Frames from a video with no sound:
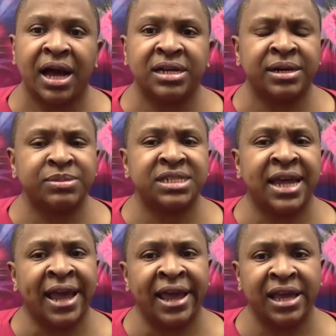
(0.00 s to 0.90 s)

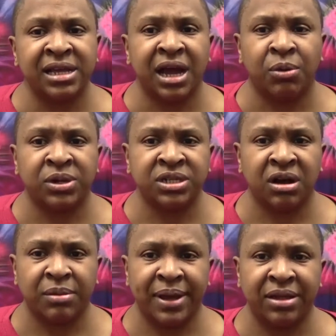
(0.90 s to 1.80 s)
Today I want to
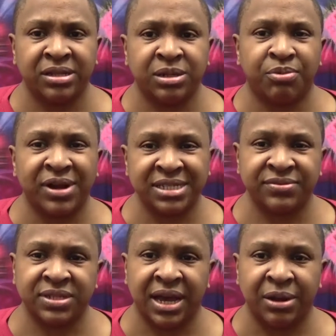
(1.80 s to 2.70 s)
talk about the
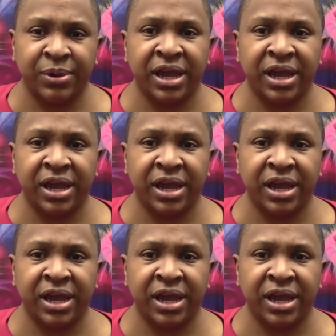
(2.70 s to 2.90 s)
depressive side.